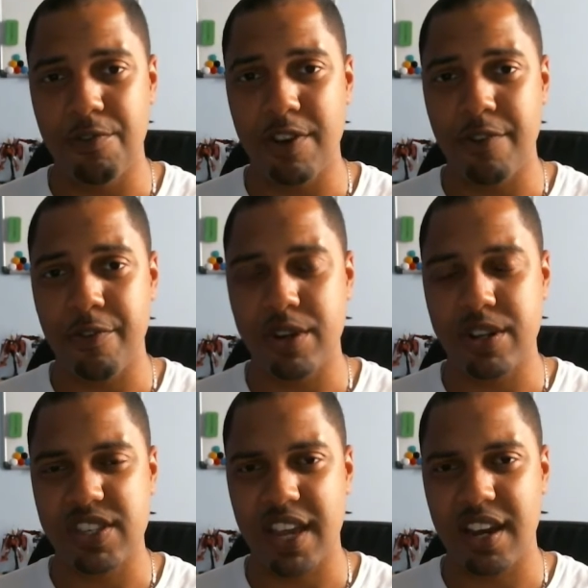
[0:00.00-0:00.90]
with everyone,
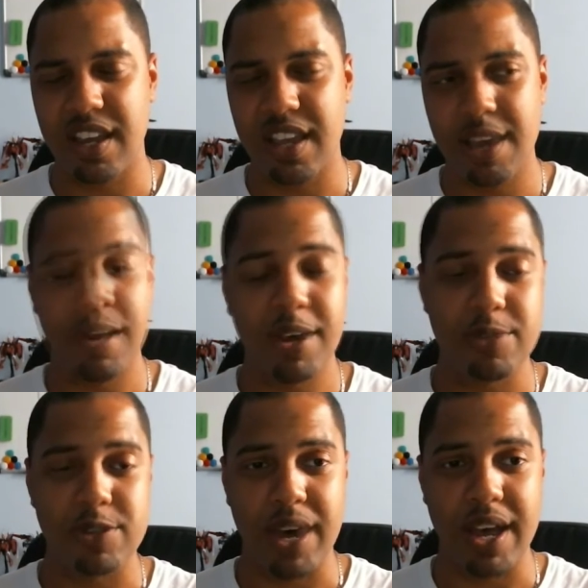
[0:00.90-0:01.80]
saying like, "Yep, I'm the
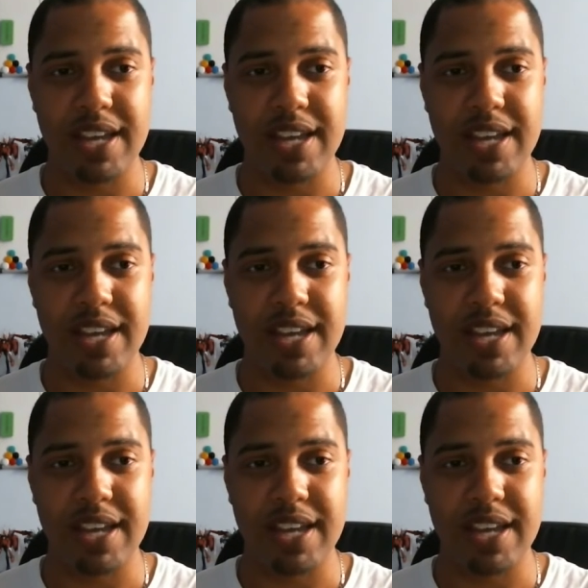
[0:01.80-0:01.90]
spy.